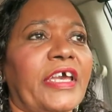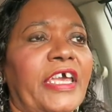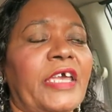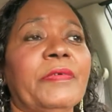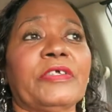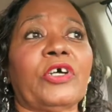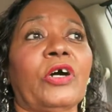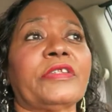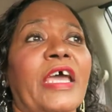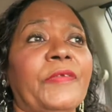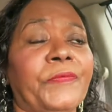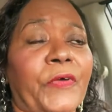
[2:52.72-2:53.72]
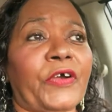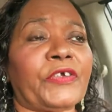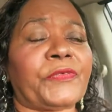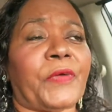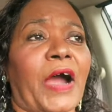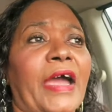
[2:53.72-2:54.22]
Even though that
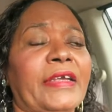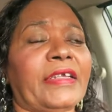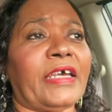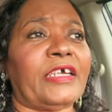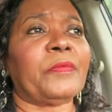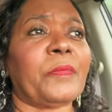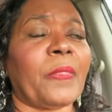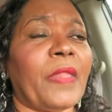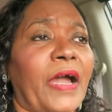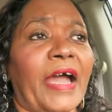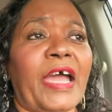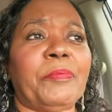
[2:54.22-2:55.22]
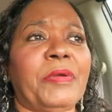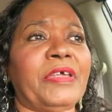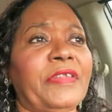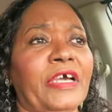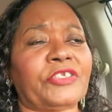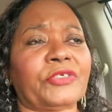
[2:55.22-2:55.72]
first Friday, I'd
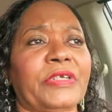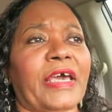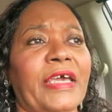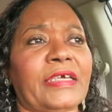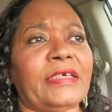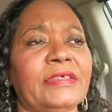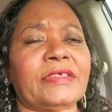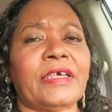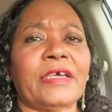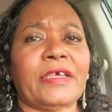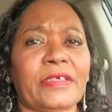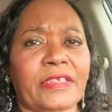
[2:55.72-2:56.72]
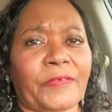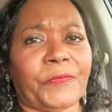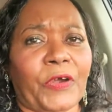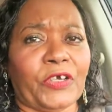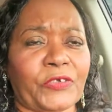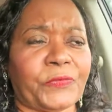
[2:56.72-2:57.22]
been there two days. That
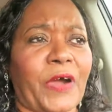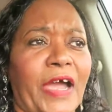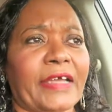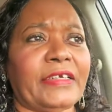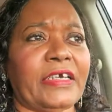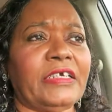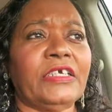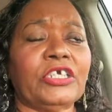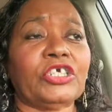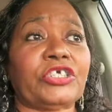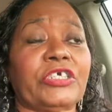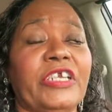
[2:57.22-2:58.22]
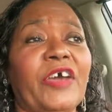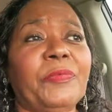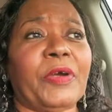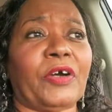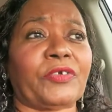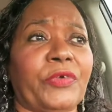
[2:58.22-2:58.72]
first Friday, she left
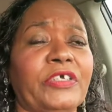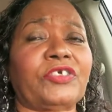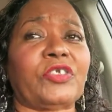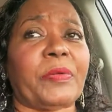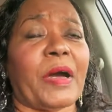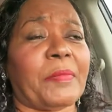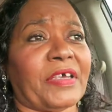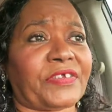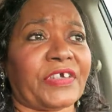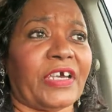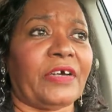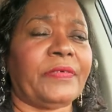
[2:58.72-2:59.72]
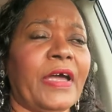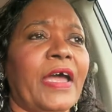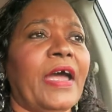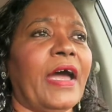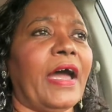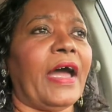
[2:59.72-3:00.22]
me on the register by myself.
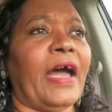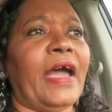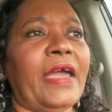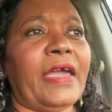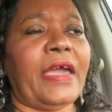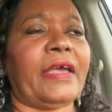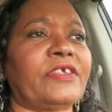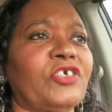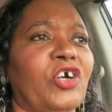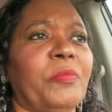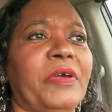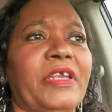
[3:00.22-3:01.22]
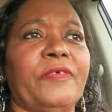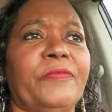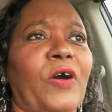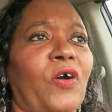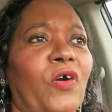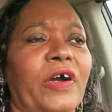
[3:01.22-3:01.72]
I had so many
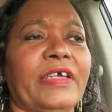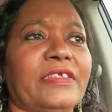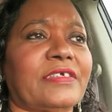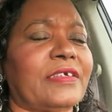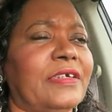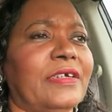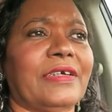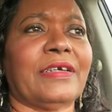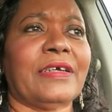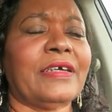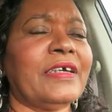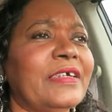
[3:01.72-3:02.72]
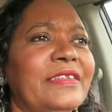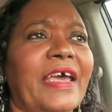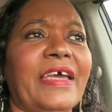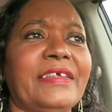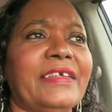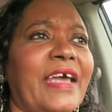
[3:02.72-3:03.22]
voids
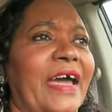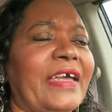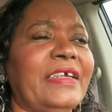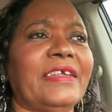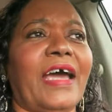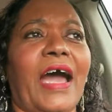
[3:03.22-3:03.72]
that night.